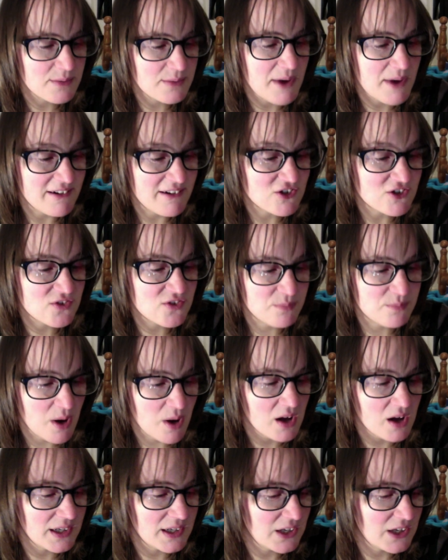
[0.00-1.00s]
The marriage of
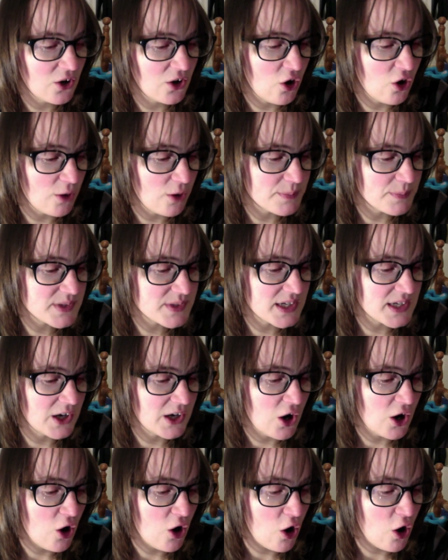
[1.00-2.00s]
barley and hops in
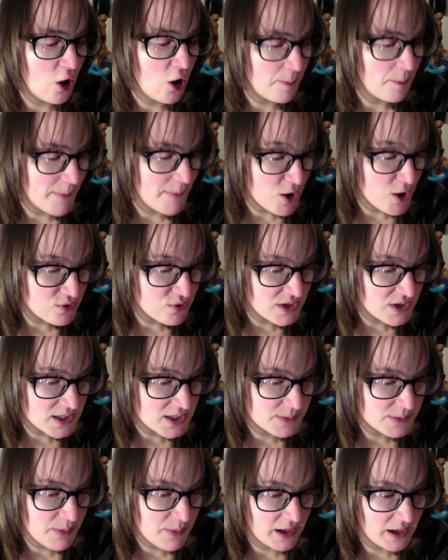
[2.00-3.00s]
a
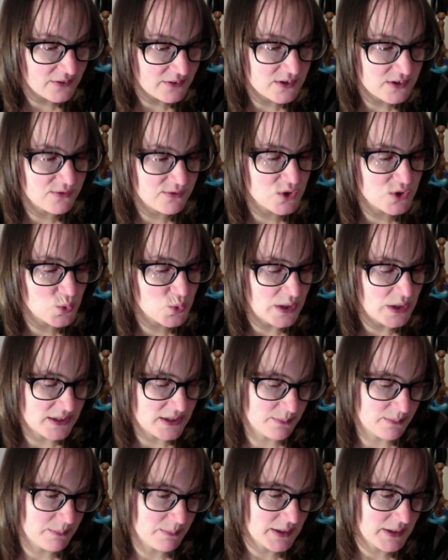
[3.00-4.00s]
harmonious balance of
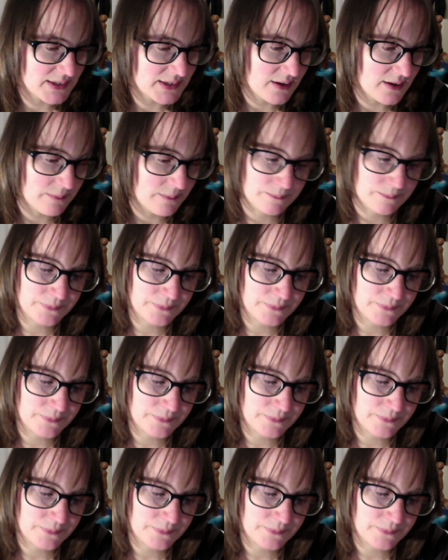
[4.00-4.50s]
sweet and bitter.